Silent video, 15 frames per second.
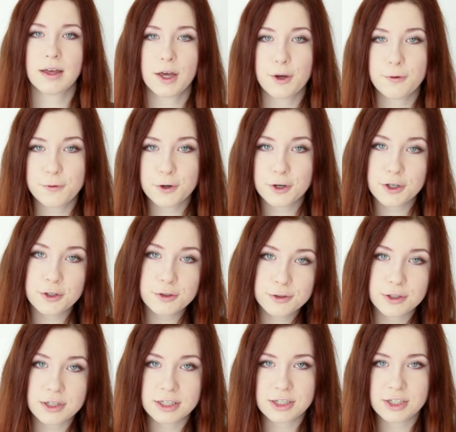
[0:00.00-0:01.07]
If you're new to
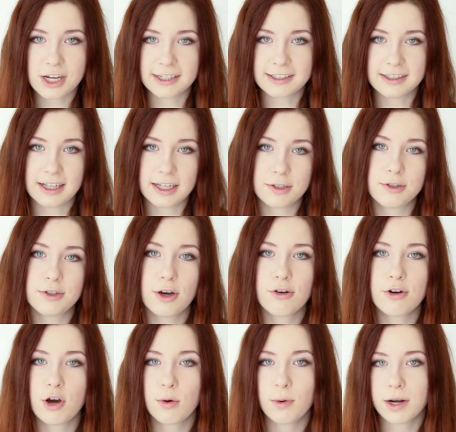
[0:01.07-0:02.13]
this channel and you don't
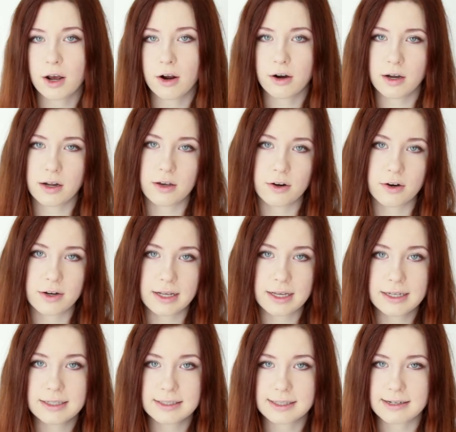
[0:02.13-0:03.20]
know what a hurdy-gurdy
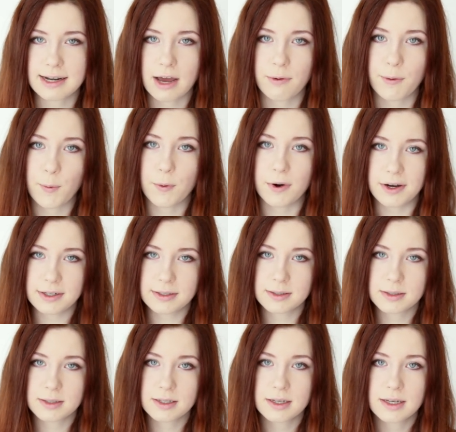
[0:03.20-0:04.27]
is and how it
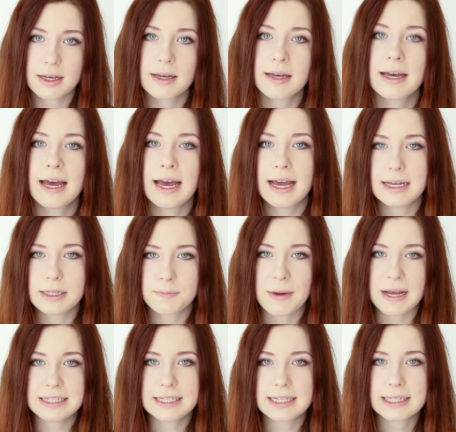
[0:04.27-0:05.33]
works, it's
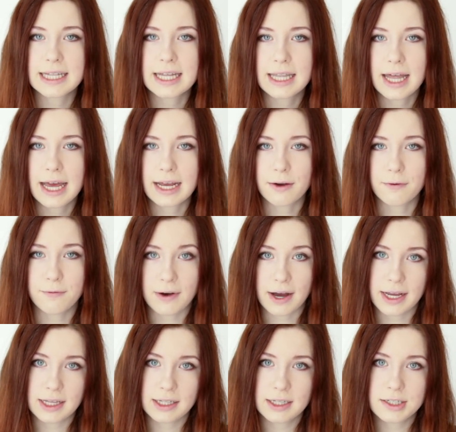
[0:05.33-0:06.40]
basically like a
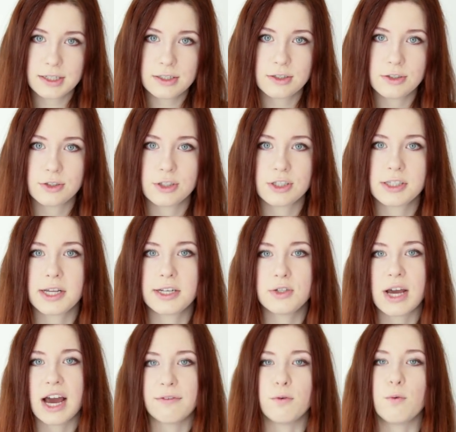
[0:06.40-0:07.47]
violin, just that you
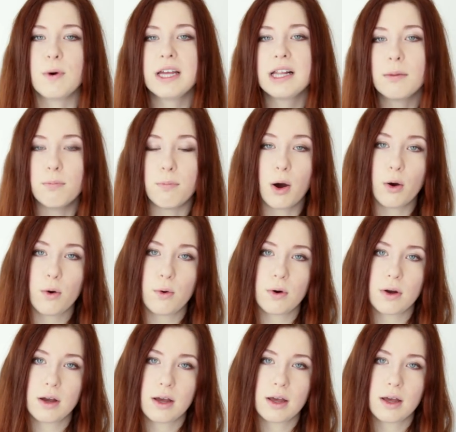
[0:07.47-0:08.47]
have a wheel bow,